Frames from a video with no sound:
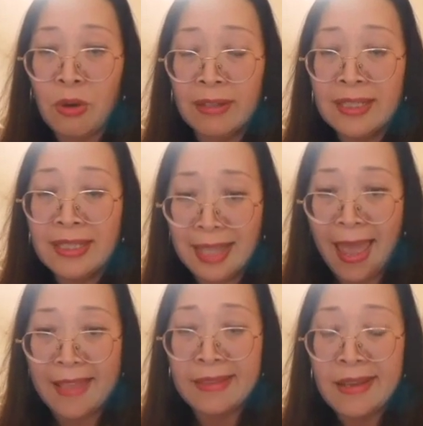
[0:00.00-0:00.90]
to
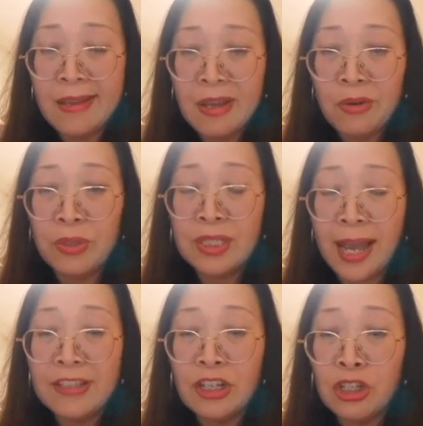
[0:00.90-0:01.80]
understand what
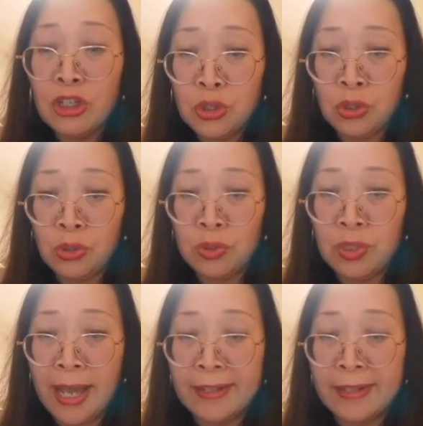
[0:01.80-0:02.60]
are the issues,